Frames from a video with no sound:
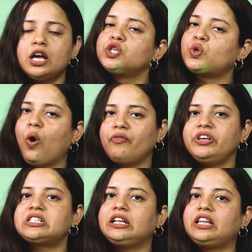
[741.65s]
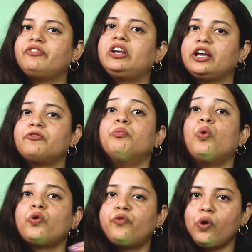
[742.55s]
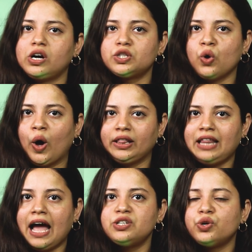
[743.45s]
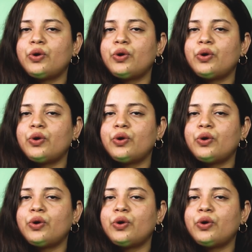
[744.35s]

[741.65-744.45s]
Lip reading: So obviously they will give more focus on that